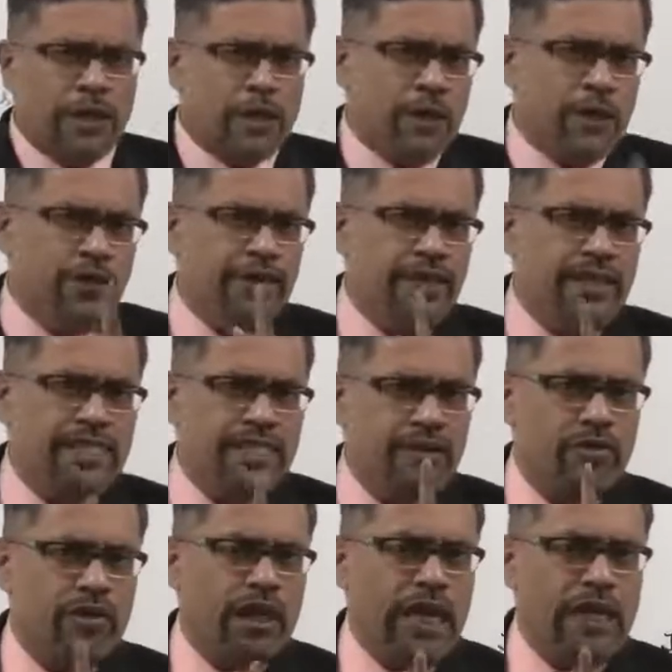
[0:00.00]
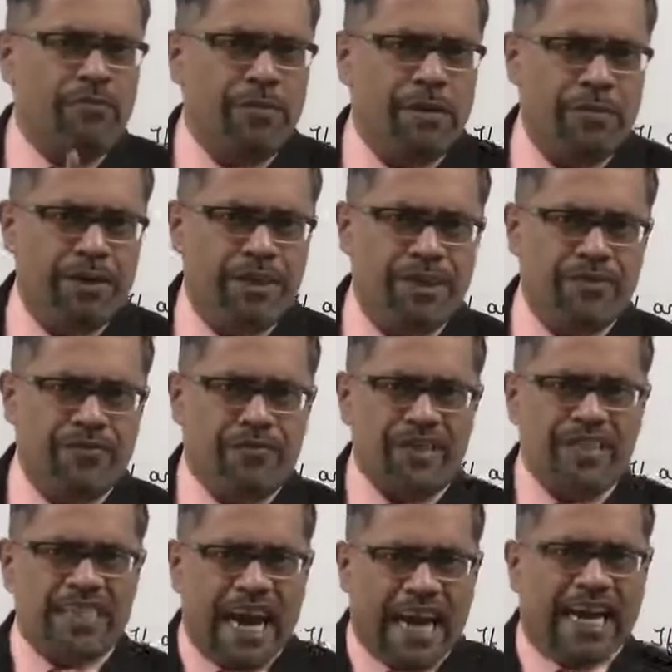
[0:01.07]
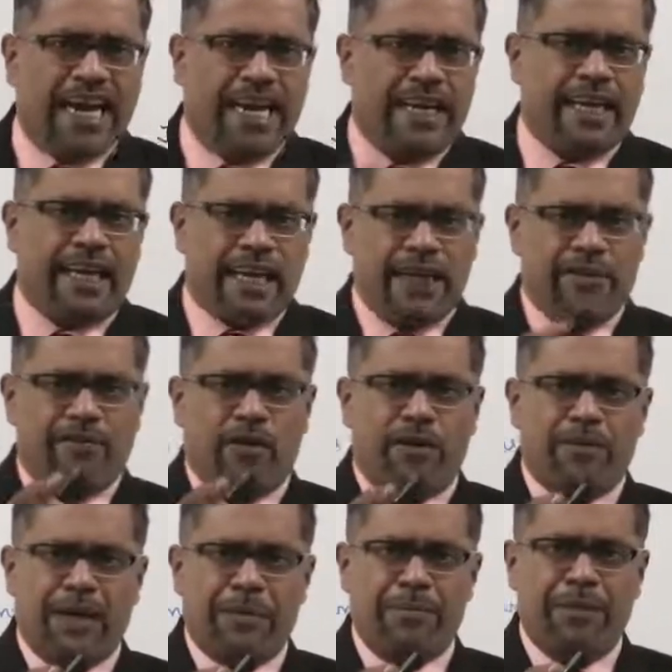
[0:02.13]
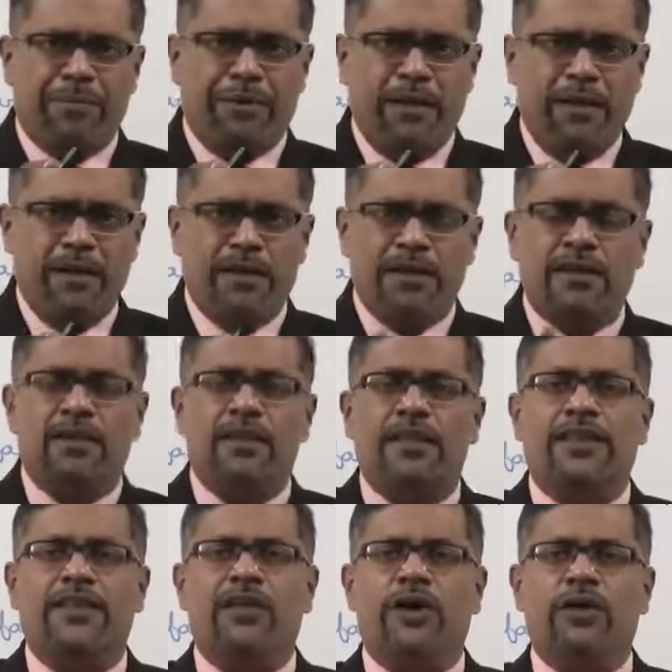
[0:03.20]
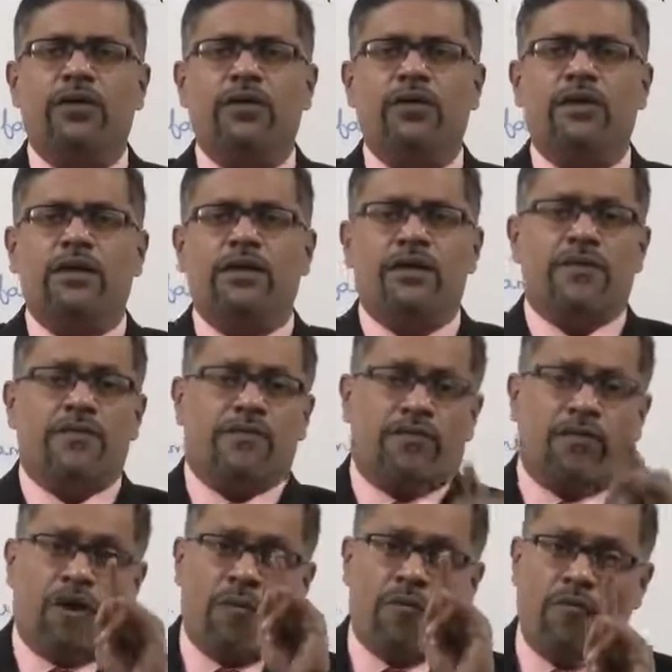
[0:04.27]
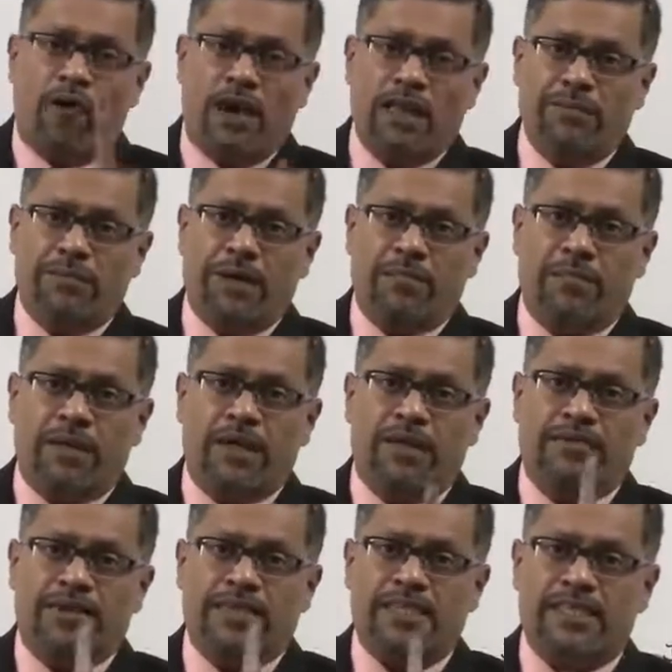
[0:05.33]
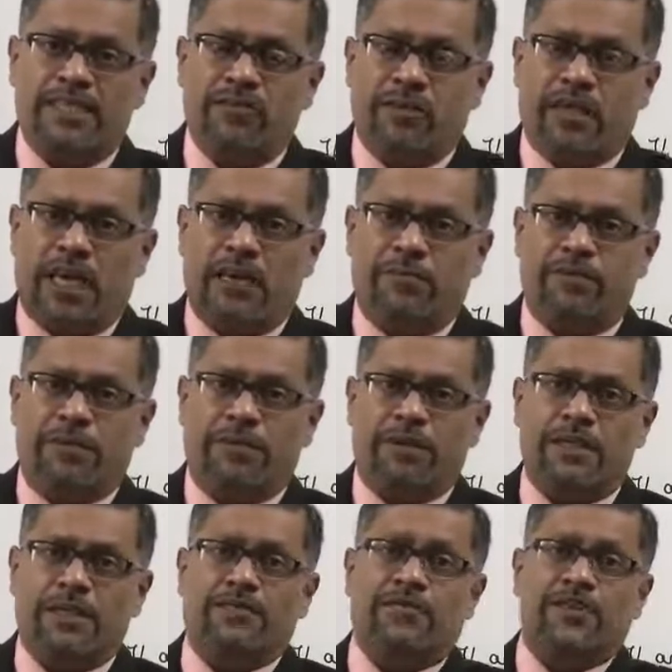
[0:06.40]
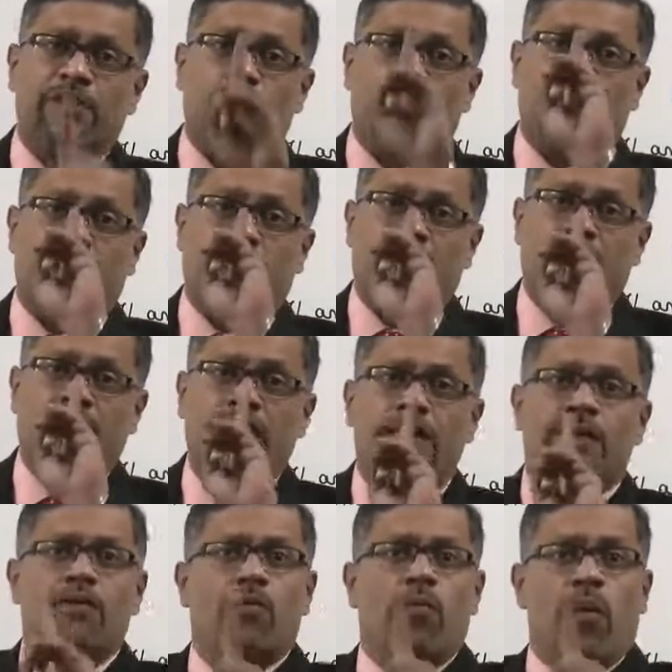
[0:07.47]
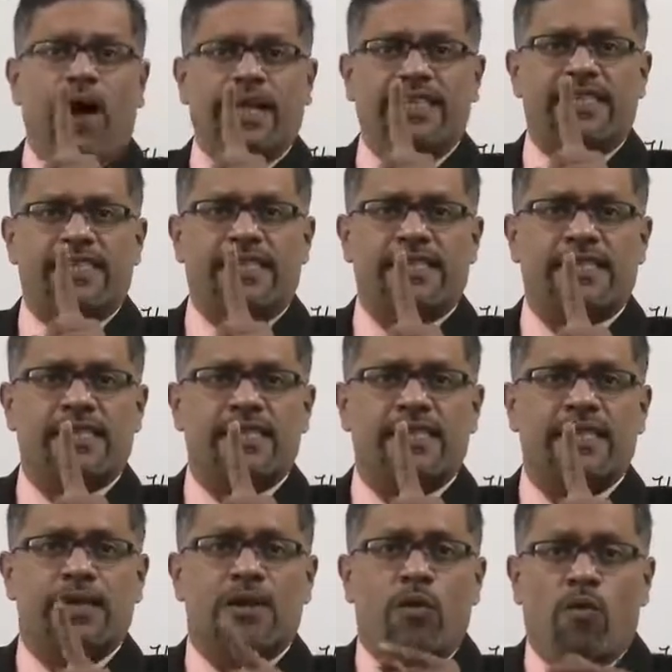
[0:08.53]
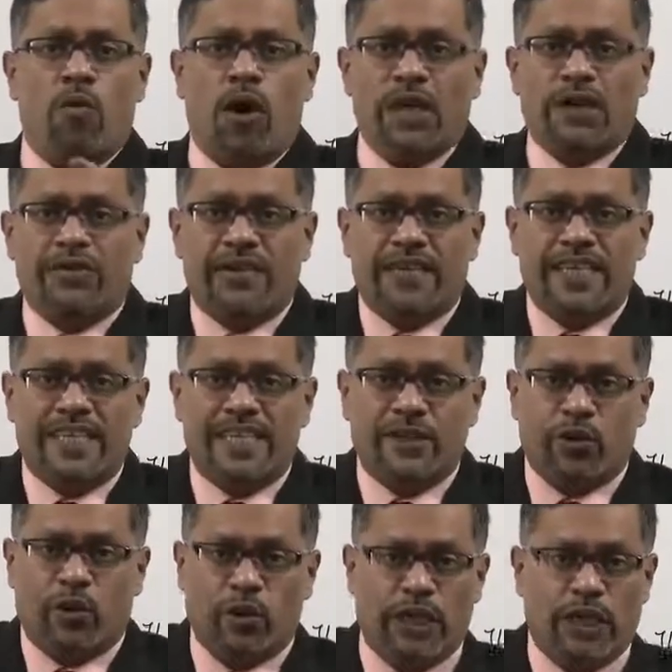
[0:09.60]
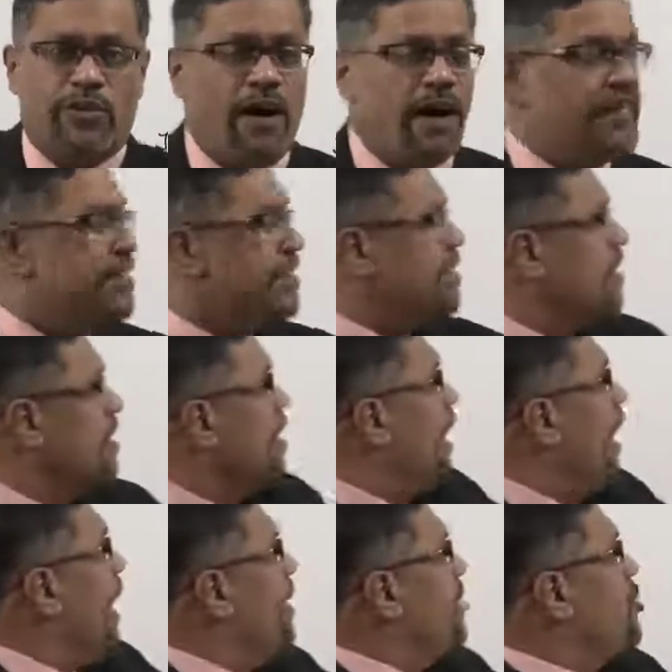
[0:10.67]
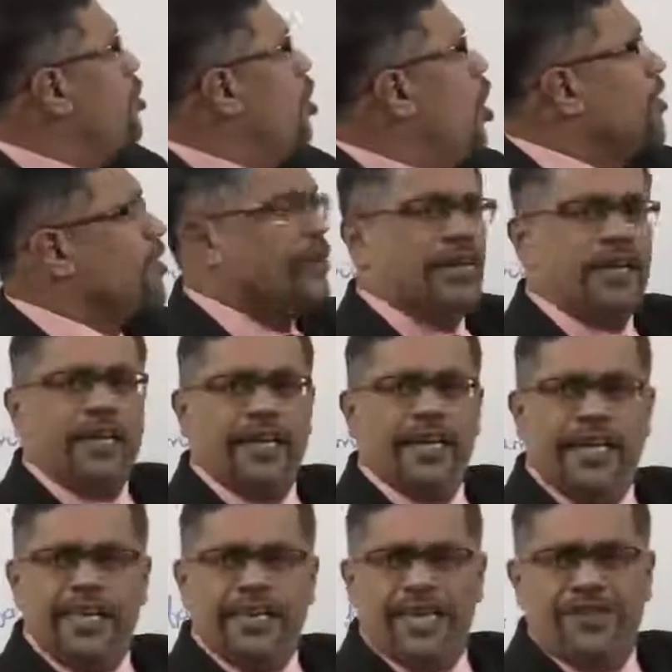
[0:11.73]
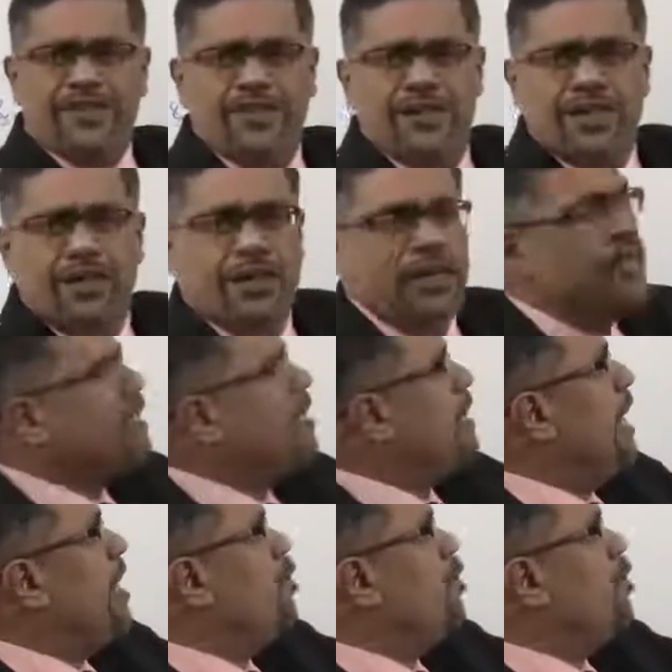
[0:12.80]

Do we receive the life membership fees again and again from that member? No. From one member, we receive the life membership fees only once. What we receive only once is non-recurring in nature. That